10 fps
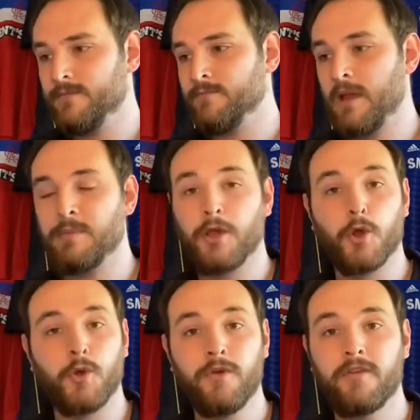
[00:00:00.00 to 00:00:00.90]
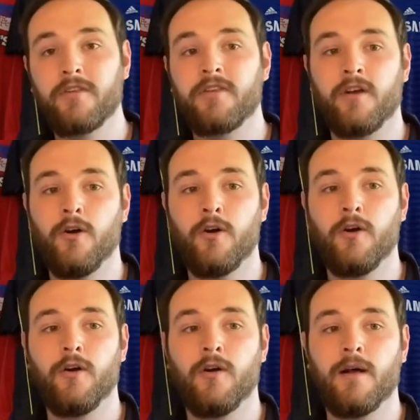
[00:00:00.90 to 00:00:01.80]
maybe Huth,
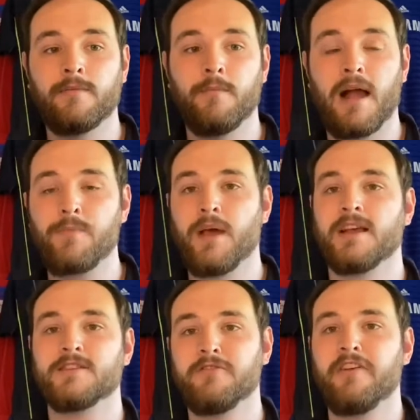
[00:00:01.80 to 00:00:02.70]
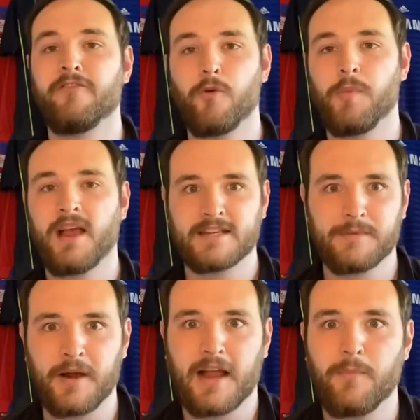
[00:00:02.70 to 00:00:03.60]
or my personal favourite would be
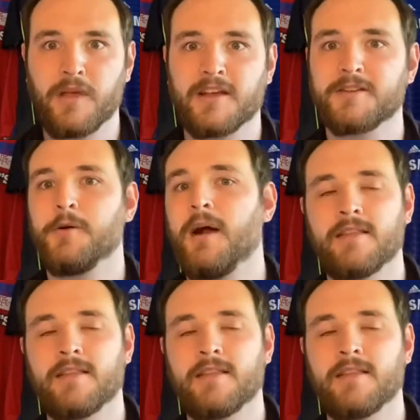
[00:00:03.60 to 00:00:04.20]
Esteban Cambiasso.